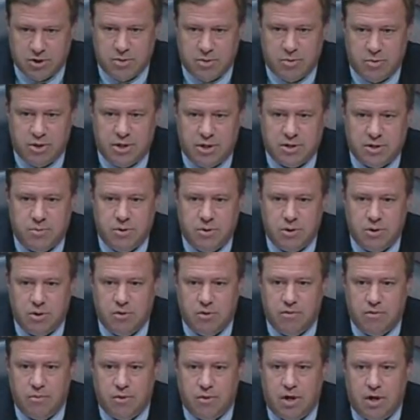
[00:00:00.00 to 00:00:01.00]
somebody has to be able to
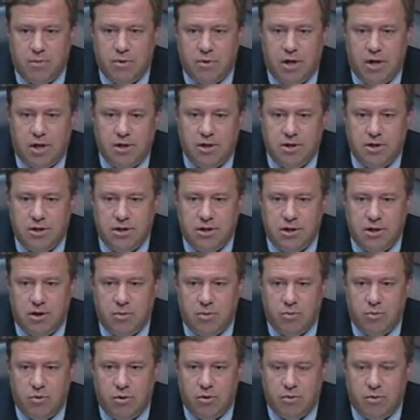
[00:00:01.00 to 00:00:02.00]
go from Cobb County to the
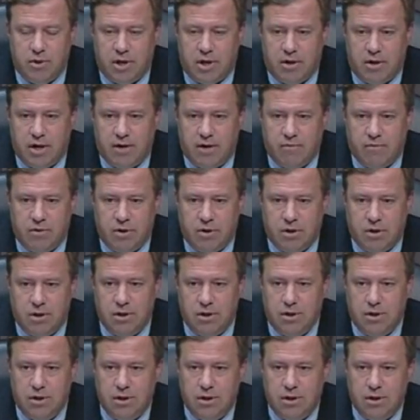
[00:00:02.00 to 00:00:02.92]
airport without having to